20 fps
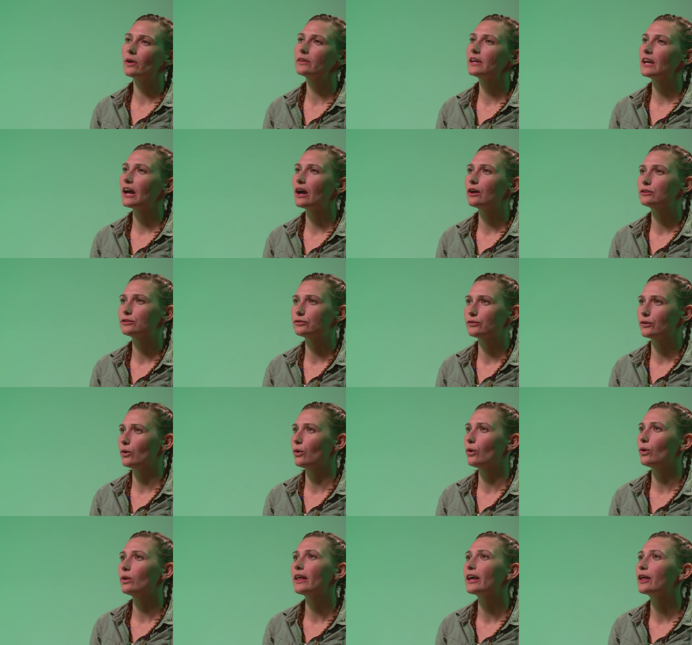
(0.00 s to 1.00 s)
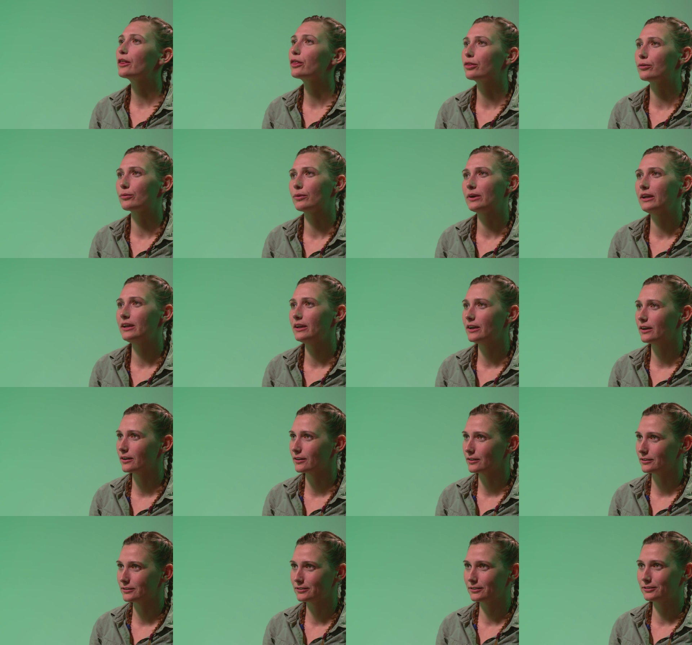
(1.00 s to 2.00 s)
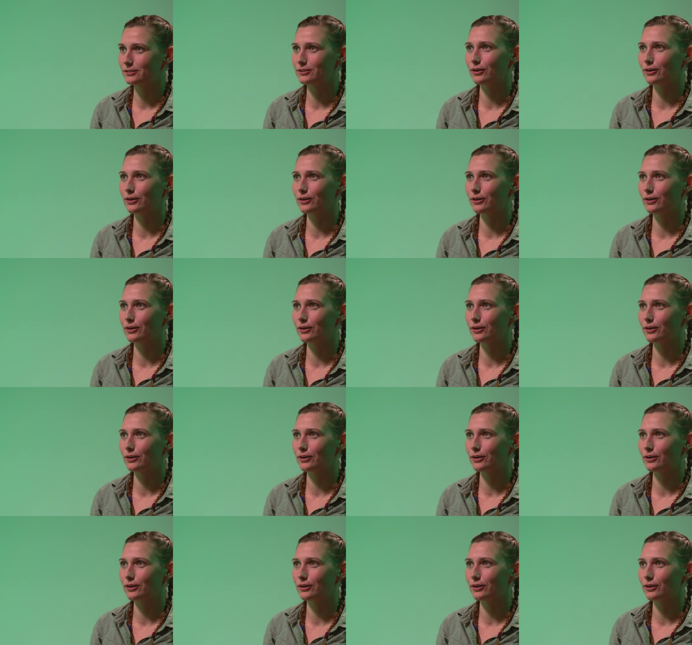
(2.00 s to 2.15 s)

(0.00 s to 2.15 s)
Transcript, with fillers: on the outs for a whole like three years,